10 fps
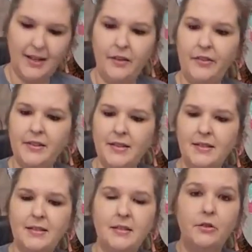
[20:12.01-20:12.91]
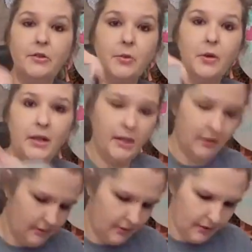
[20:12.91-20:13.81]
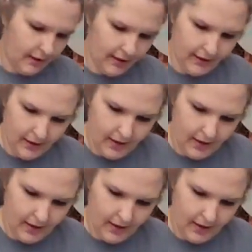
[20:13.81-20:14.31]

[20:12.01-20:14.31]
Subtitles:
Now this is 220, okay?